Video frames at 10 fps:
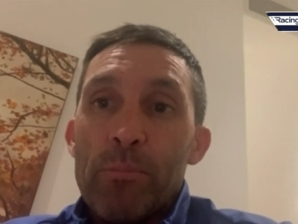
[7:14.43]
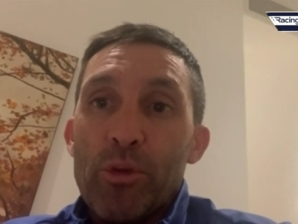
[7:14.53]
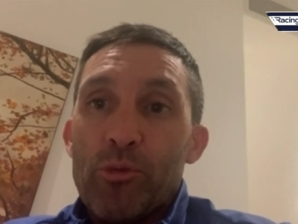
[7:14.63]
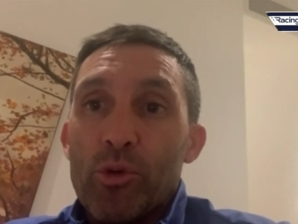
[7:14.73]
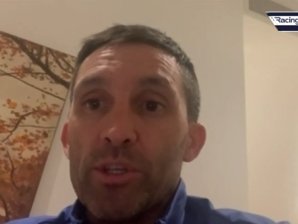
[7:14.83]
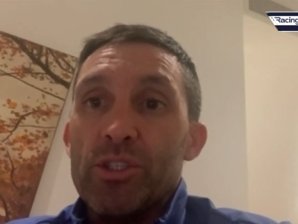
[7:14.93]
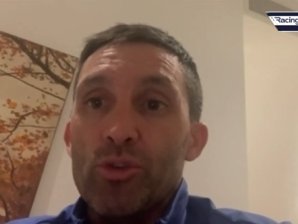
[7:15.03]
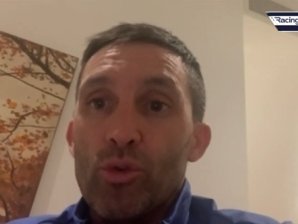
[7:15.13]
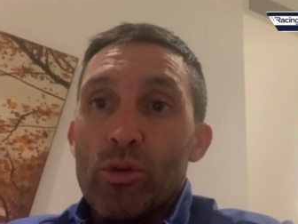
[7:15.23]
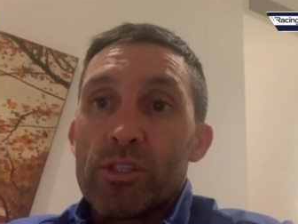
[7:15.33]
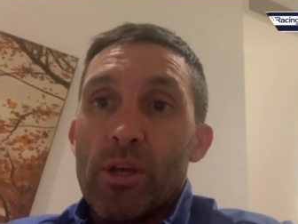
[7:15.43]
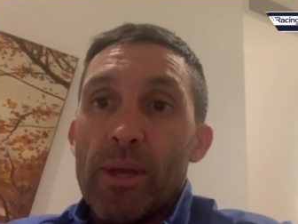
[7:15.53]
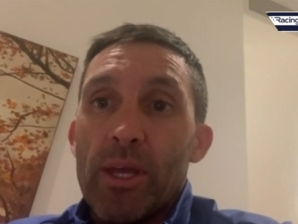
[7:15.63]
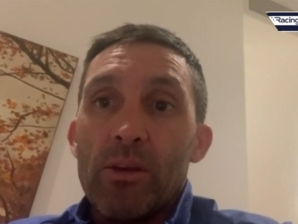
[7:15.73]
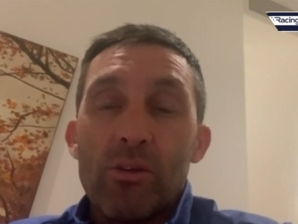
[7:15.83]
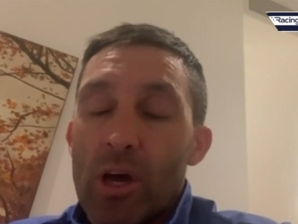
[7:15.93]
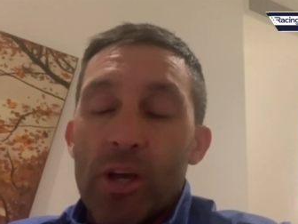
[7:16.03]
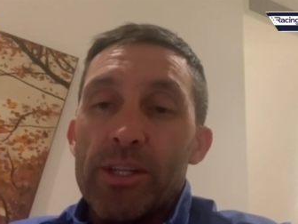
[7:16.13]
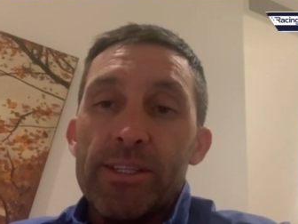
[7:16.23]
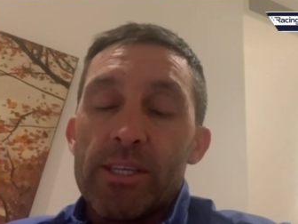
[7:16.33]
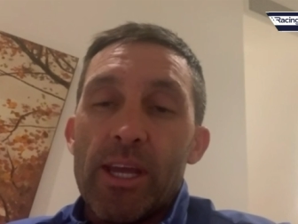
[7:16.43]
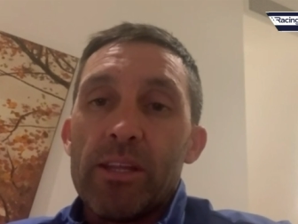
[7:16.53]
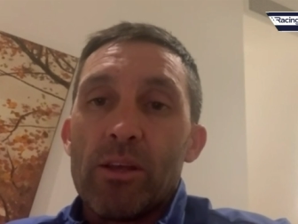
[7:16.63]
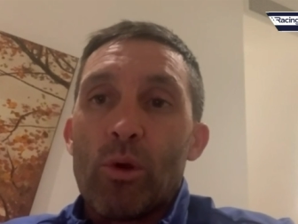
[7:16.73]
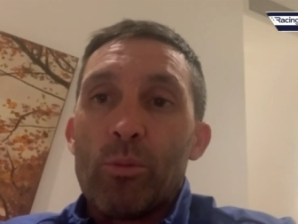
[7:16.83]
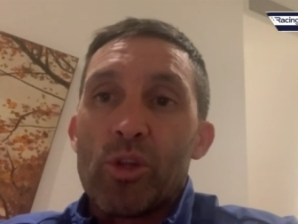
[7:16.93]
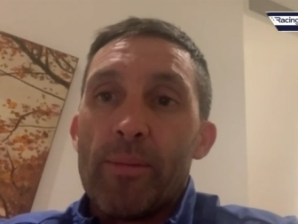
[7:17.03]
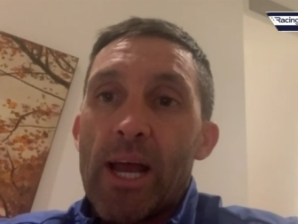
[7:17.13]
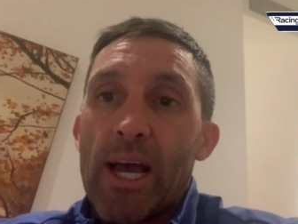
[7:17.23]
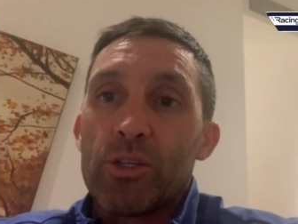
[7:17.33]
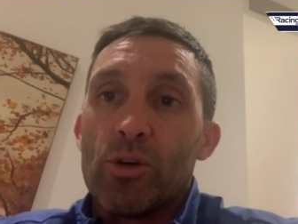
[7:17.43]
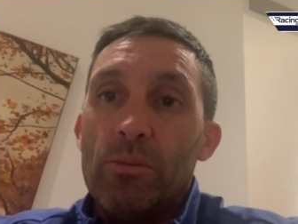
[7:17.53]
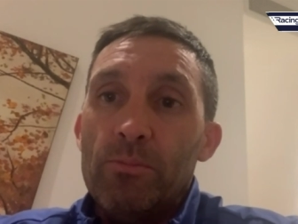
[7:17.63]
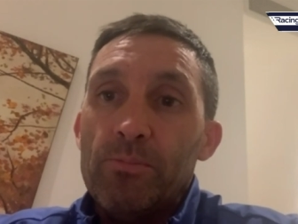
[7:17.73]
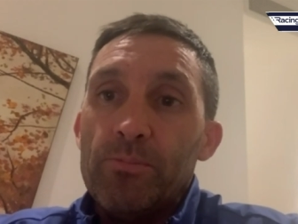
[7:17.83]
before these new rules came in, I didn't see anything wrong with them at all.